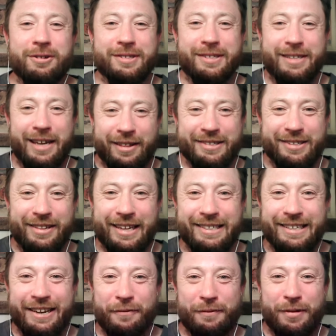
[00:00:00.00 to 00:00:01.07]
Alex
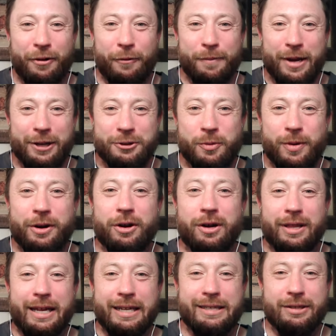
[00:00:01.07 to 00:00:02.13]
Clancy here. Follow me on Twitter,
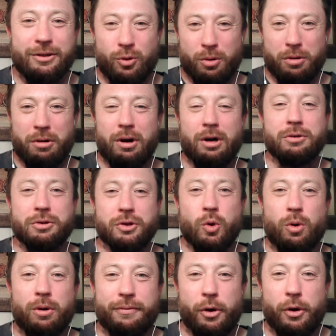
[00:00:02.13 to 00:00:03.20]
Clancy's Corner
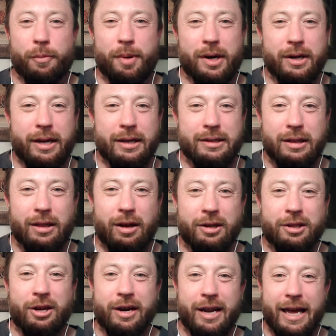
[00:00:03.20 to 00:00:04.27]
Follow the podcast at
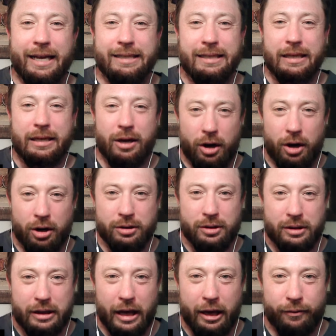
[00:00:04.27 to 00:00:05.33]
Locked On AZ
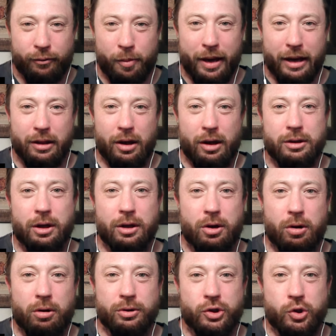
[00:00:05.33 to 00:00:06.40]
Cards. Thank you for making Locked On
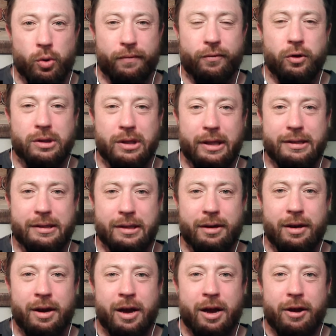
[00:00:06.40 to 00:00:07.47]
Cardinals your first listen,
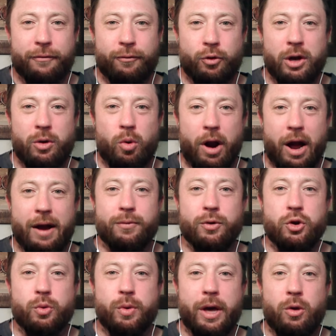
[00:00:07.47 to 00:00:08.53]
free wherever
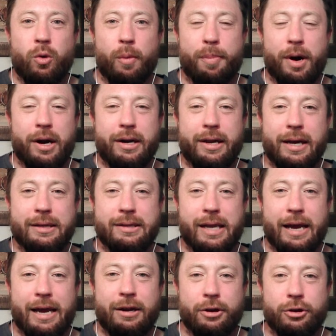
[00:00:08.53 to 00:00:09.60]
you get your podcasts
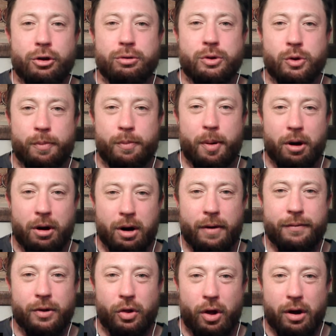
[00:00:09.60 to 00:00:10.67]
and on YouTube, part of
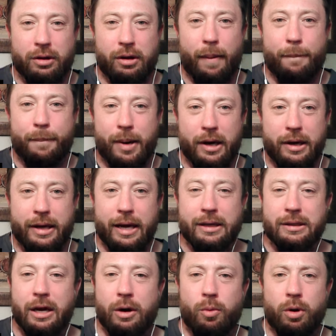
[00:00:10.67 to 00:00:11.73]
the Locked On
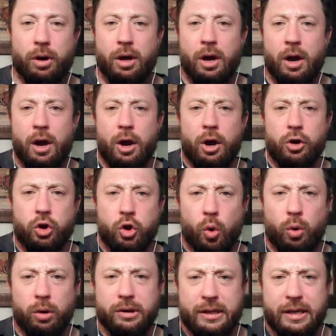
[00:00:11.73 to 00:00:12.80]
Podcast Network.
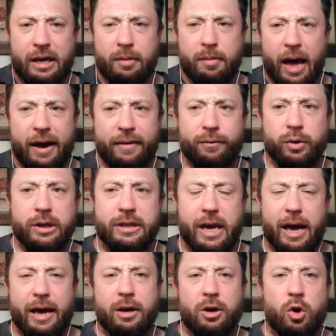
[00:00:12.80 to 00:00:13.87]
Your team every
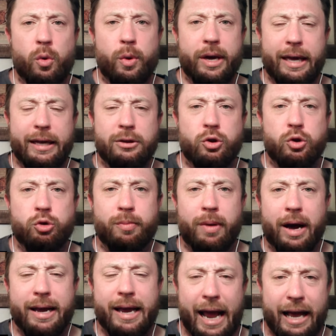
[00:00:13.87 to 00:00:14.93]
day, going into
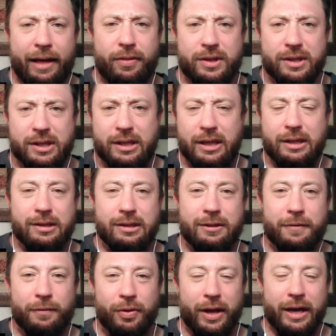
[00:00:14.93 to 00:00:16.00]
my eighth
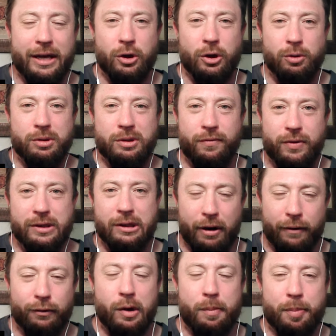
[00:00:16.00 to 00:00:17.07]
season as host of this
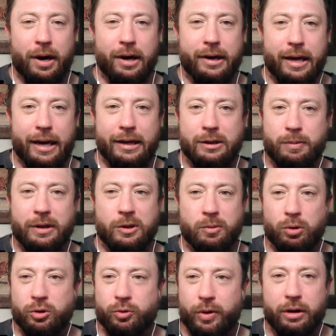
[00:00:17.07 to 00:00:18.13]
lovely podcast, been in
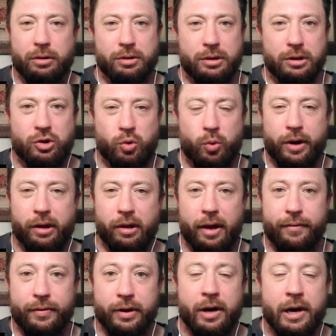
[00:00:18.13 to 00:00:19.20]
sports radio since
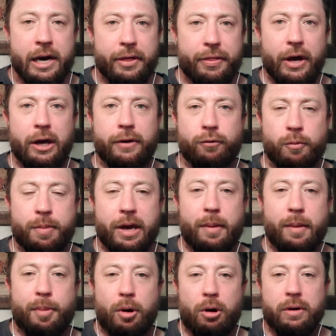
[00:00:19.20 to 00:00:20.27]
2011. Thank you for being
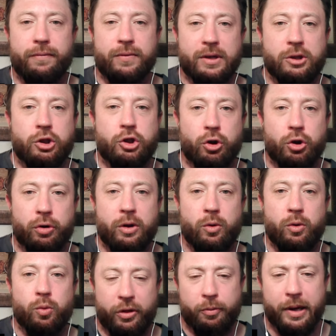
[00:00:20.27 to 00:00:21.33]
a part of this journey
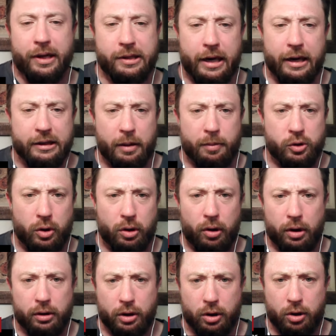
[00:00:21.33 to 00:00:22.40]
with me. Today's episode of
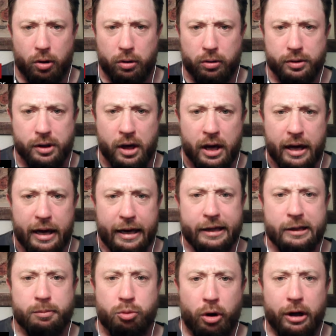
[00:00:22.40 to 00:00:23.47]
Locked On Cardinals
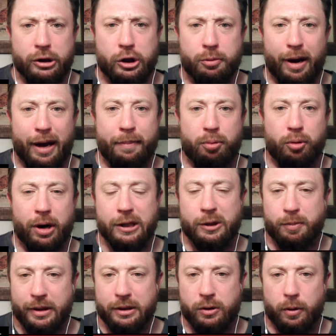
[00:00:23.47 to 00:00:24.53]
is brought to you by Prize
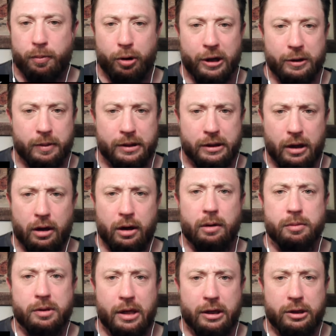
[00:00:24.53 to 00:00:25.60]
Picks. Go to
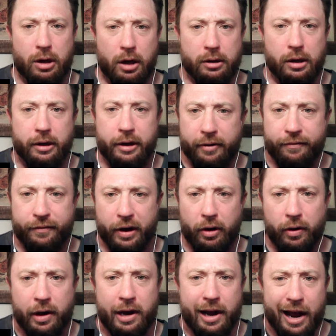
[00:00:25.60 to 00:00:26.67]

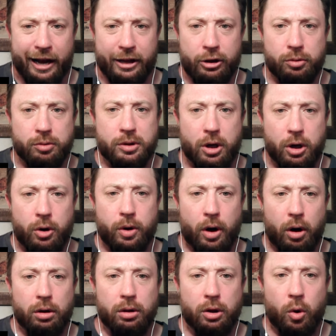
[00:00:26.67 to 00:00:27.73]
prizepicks.com/LockedOnNFL and use code
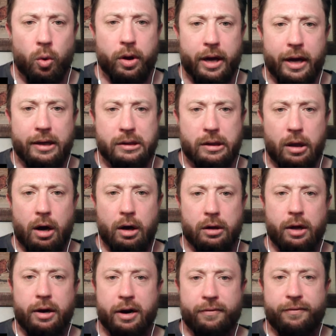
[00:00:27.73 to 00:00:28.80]
all lowercase
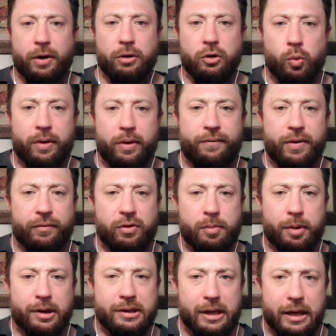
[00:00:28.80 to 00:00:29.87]
LockedOnNFL to win
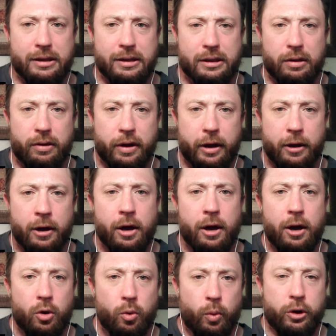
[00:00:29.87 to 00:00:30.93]
$50 instantly
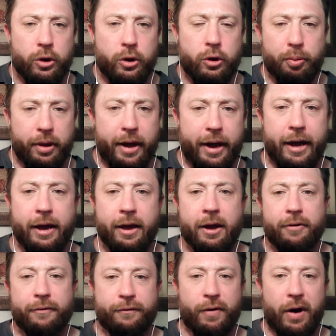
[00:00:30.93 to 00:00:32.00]
when you play
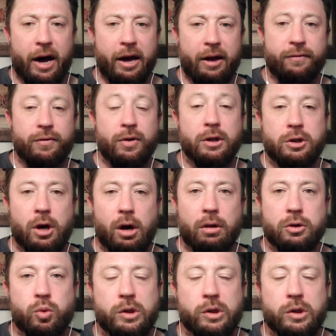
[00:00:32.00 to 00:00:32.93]
$5.